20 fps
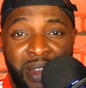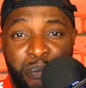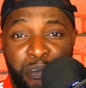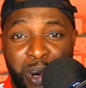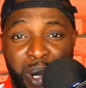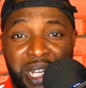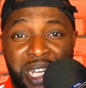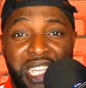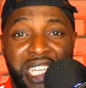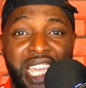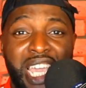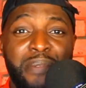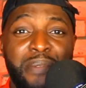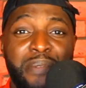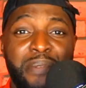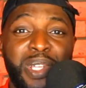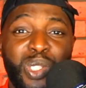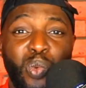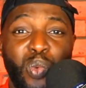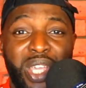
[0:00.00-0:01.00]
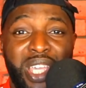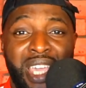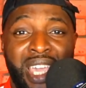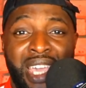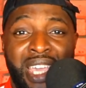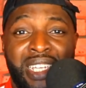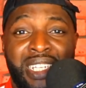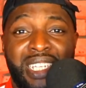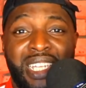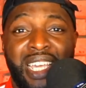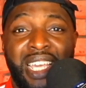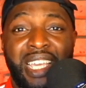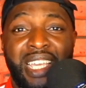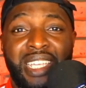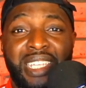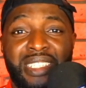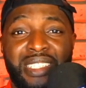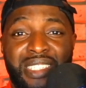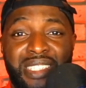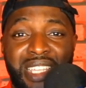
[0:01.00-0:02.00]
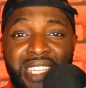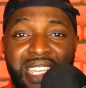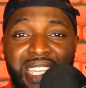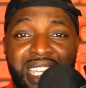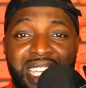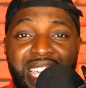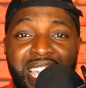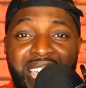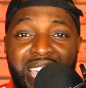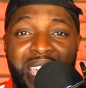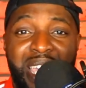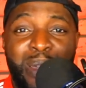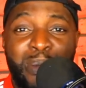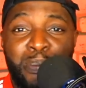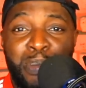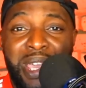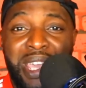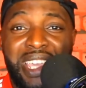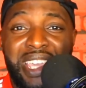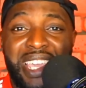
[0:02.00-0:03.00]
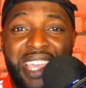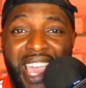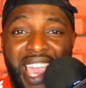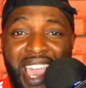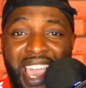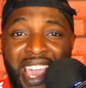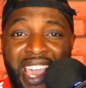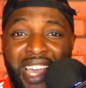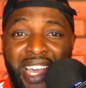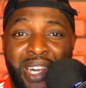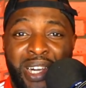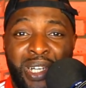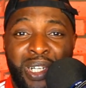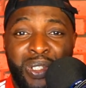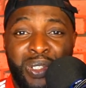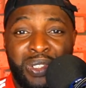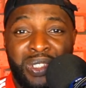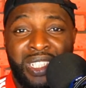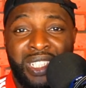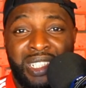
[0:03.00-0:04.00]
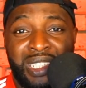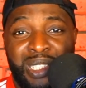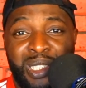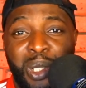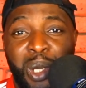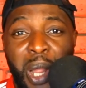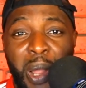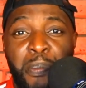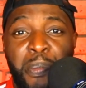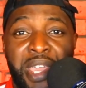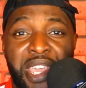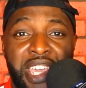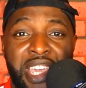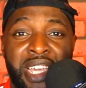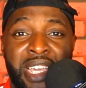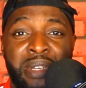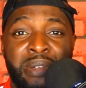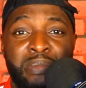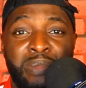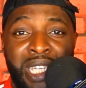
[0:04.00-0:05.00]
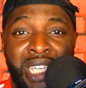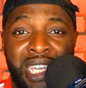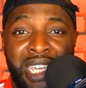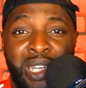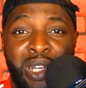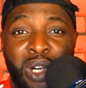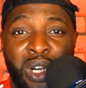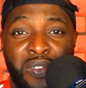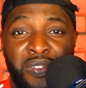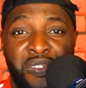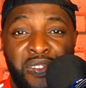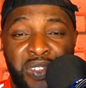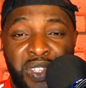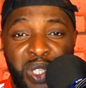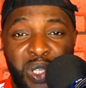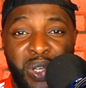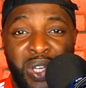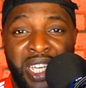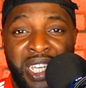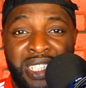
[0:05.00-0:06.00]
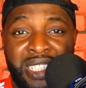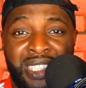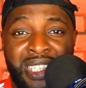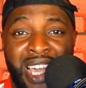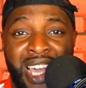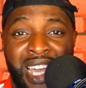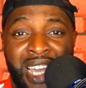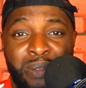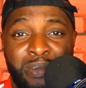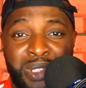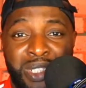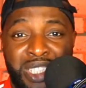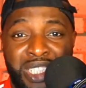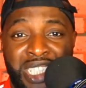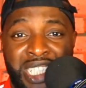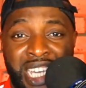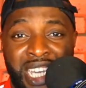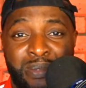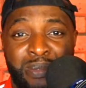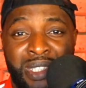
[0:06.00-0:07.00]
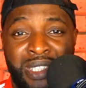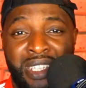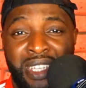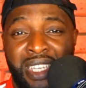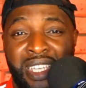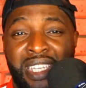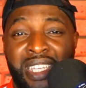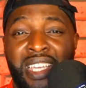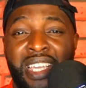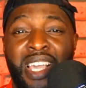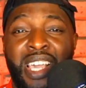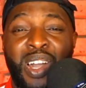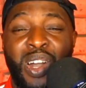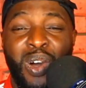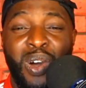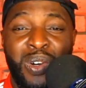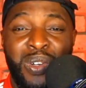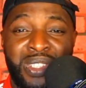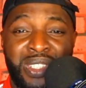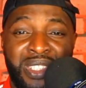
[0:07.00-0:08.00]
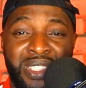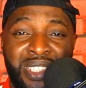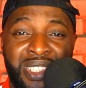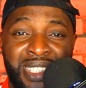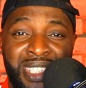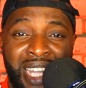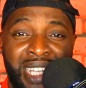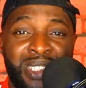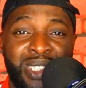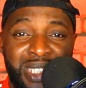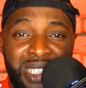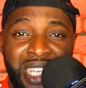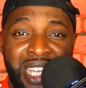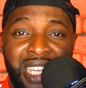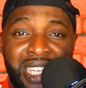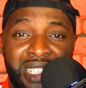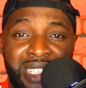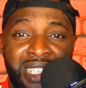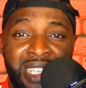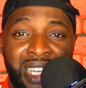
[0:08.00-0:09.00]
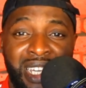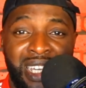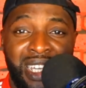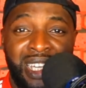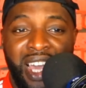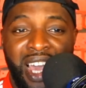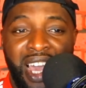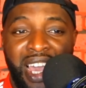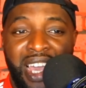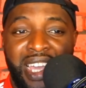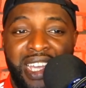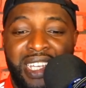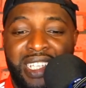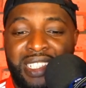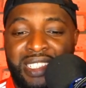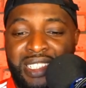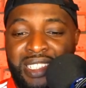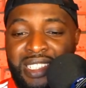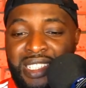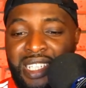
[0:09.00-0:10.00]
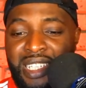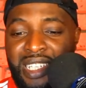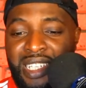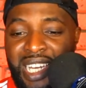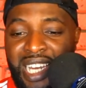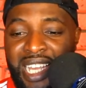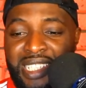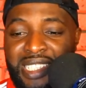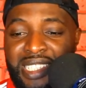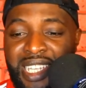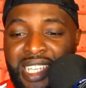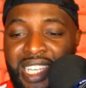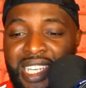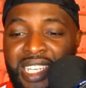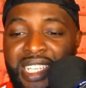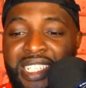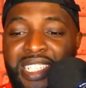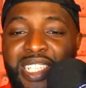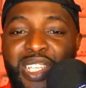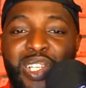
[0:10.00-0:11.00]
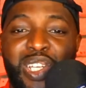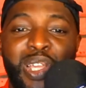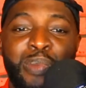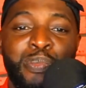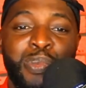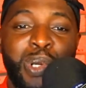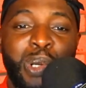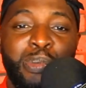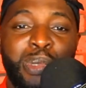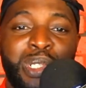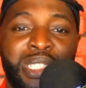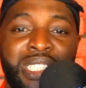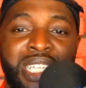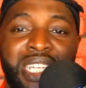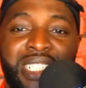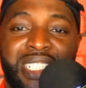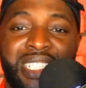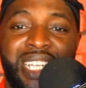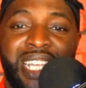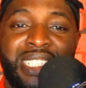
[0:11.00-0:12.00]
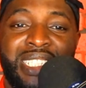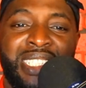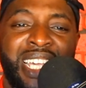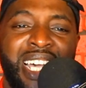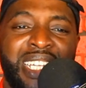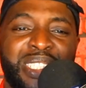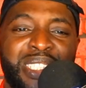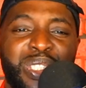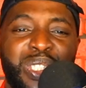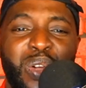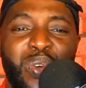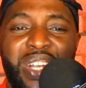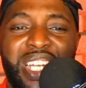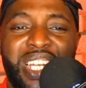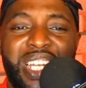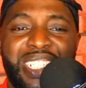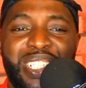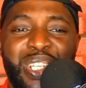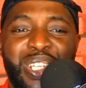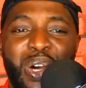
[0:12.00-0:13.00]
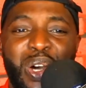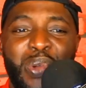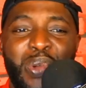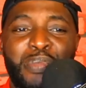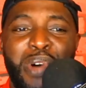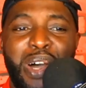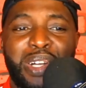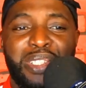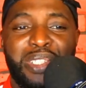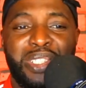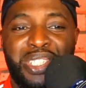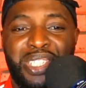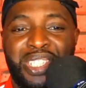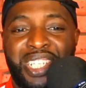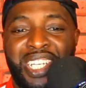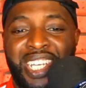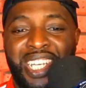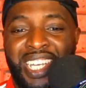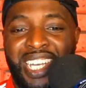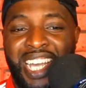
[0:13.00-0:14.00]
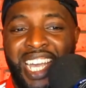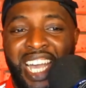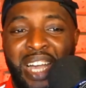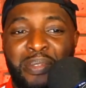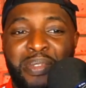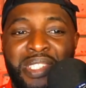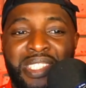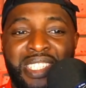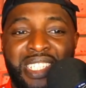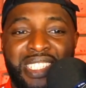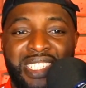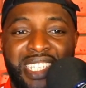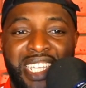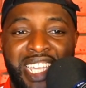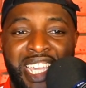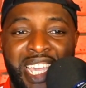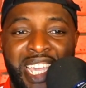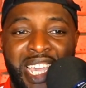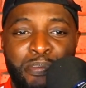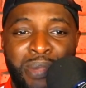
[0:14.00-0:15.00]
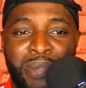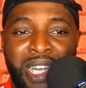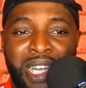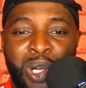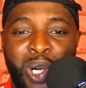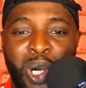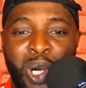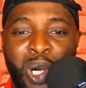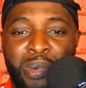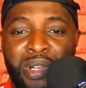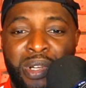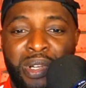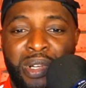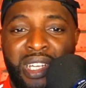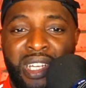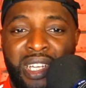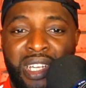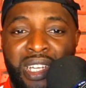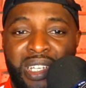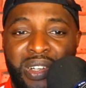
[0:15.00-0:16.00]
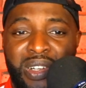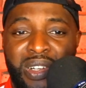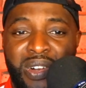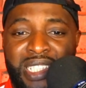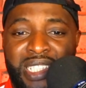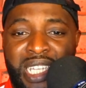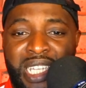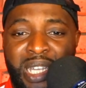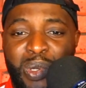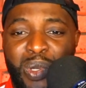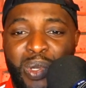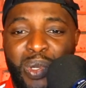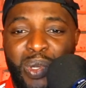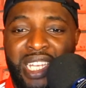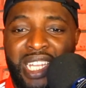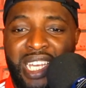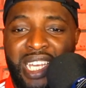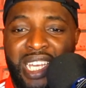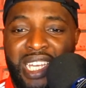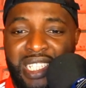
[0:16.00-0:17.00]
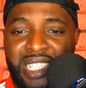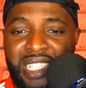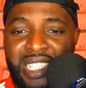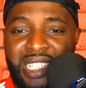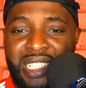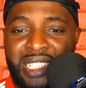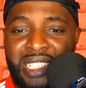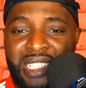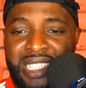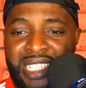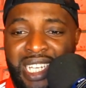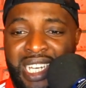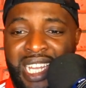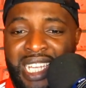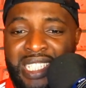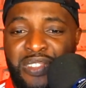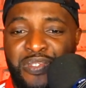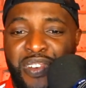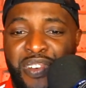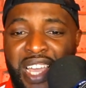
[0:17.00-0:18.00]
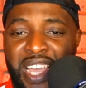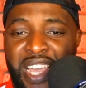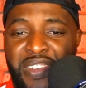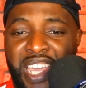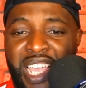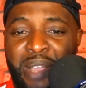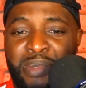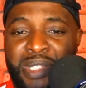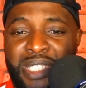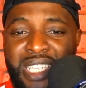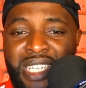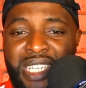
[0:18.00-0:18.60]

But the game this weekend is the EPL, 3 p.m. kickoff UK time GMT on Saturday. And Leicester, newly promoted. Leicester has not really done much since they came back up, right? I'm looking at the last five games,